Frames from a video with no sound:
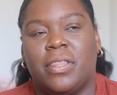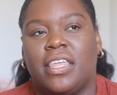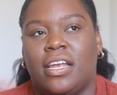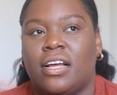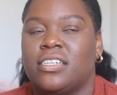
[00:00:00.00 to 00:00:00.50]
but
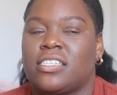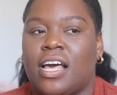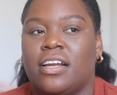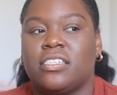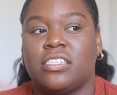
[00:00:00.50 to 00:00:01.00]
then I
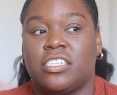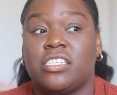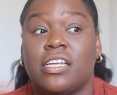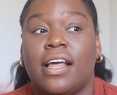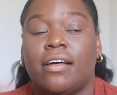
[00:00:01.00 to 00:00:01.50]
decided to
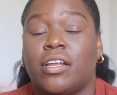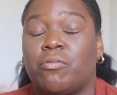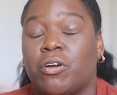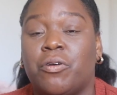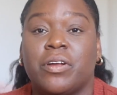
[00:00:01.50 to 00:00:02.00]
just sit down
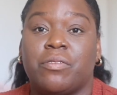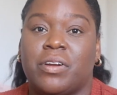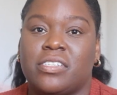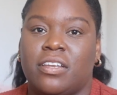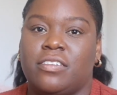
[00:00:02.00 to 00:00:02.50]
and record the
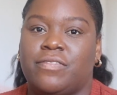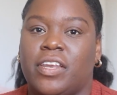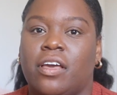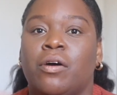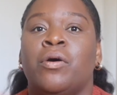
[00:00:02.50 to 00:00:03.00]
rest of this
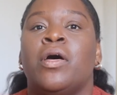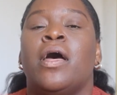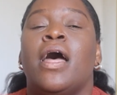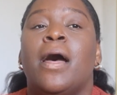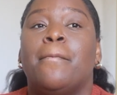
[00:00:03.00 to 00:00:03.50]
video.
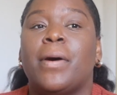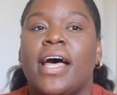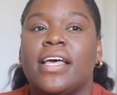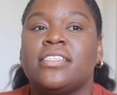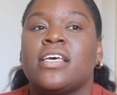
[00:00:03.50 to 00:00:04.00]

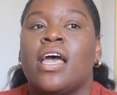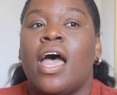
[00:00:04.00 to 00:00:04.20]
But